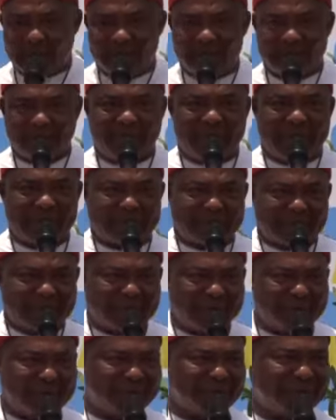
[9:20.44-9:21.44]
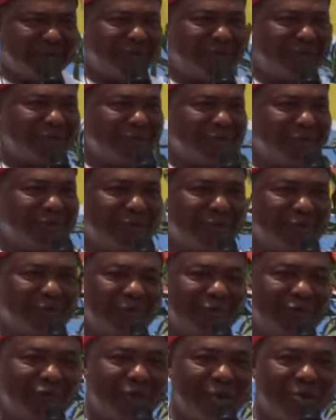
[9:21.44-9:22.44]
take this baton
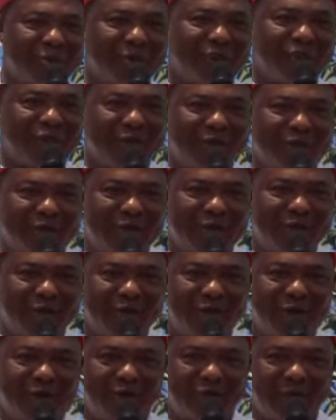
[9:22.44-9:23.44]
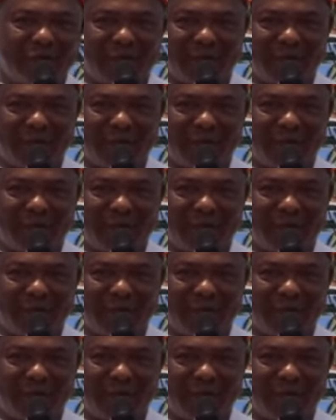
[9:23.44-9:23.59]
from the First Lady of